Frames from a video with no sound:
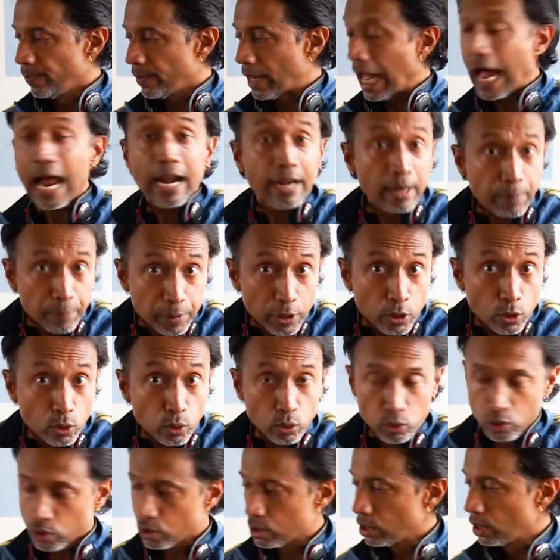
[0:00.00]
and
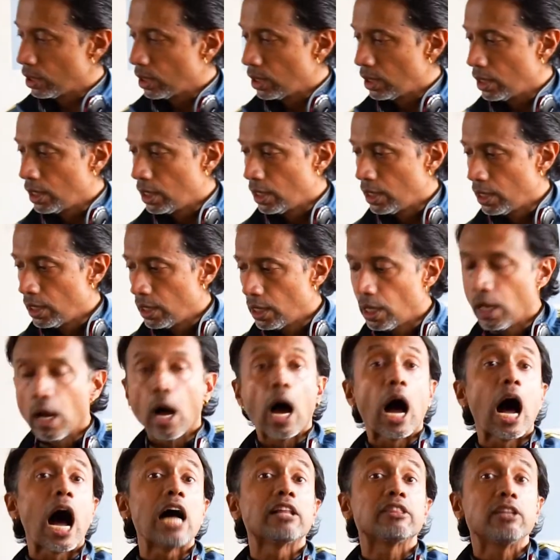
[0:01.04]
abused
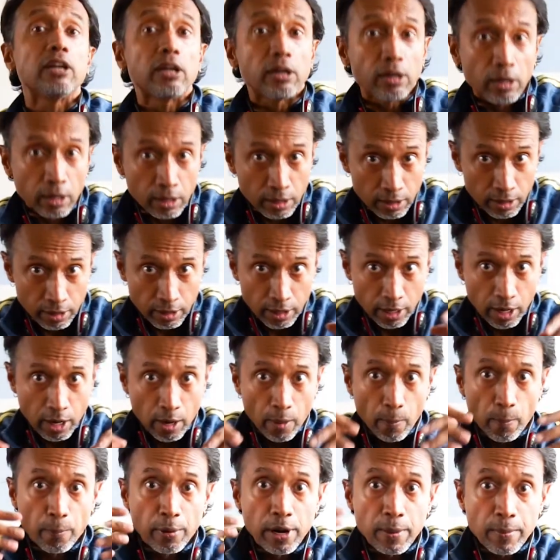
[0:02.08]
other
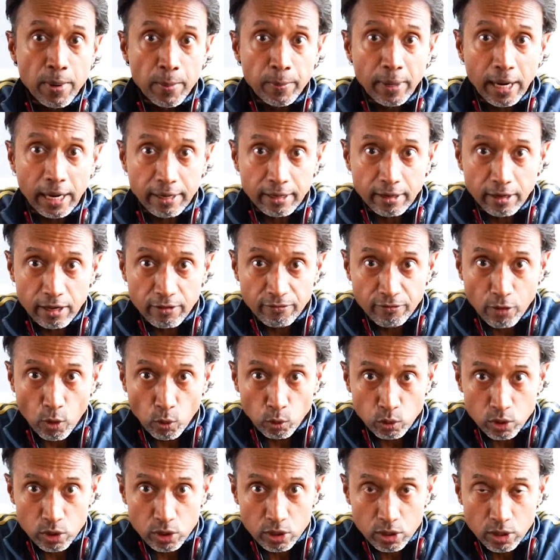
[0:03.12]
premium category
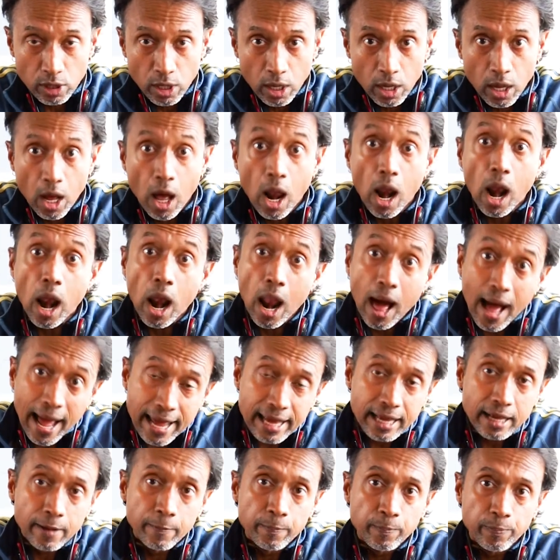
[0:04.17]
phones
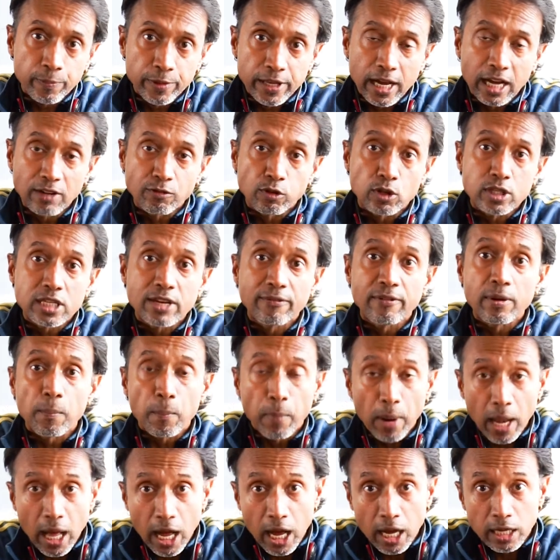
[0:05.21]
like the iPhone 7
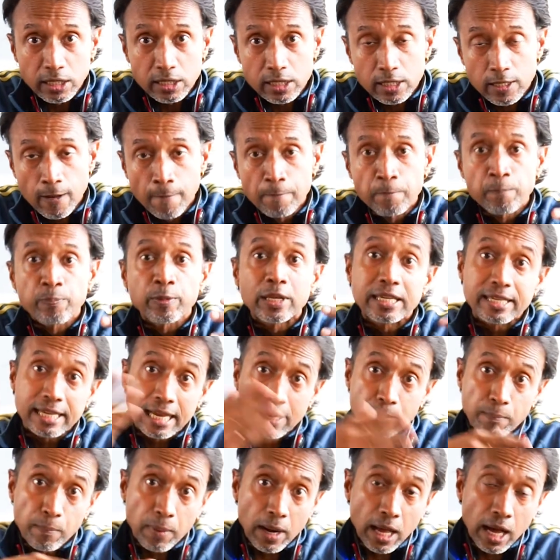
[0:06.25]
Plus,
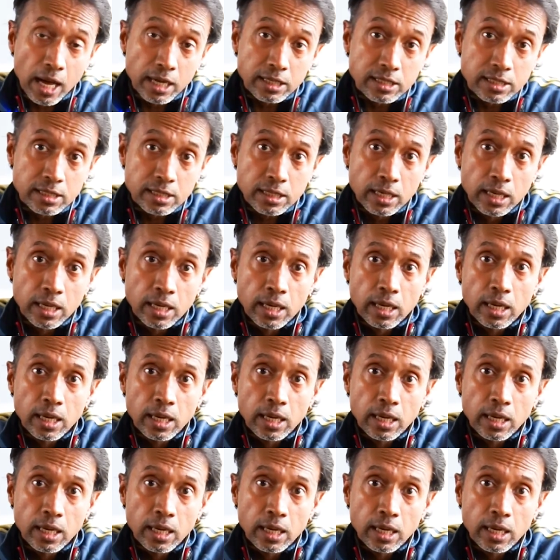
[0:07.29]
10 Plus,